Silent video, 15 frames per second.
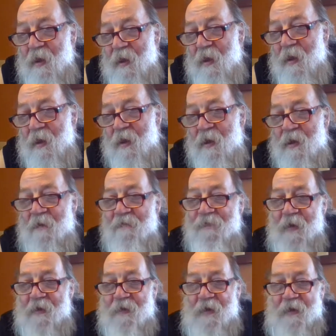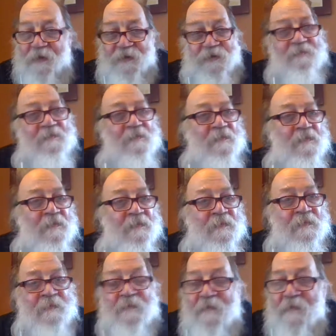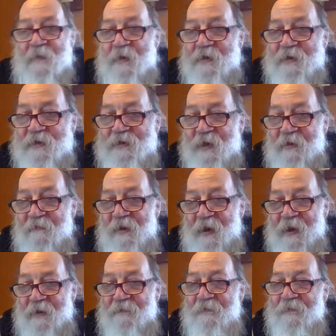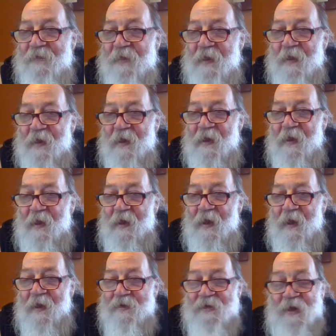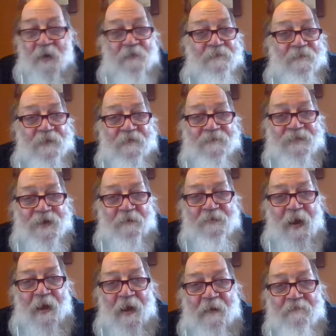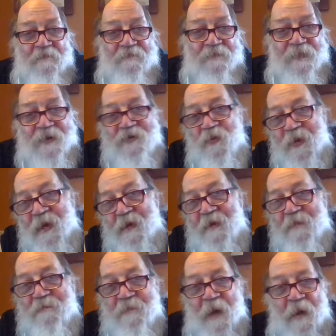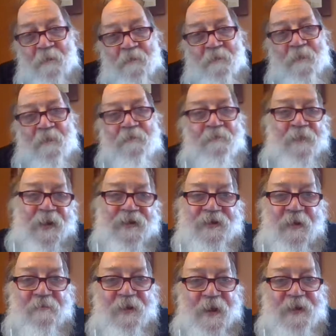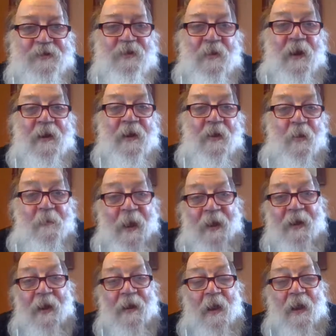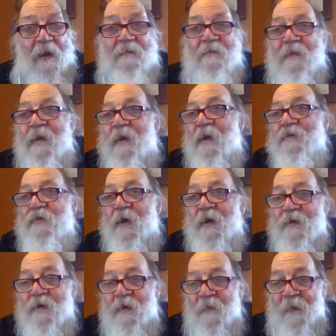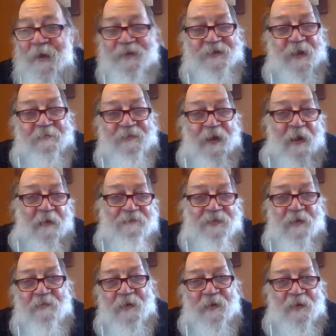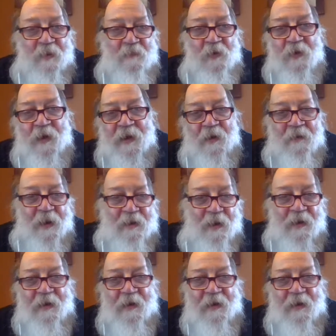Uncle Fugnuts, good to see you, buddy. So sometime this week, I'll be someplace where I can go back online, and I'll try and do it about the same time, somewhere in the morning around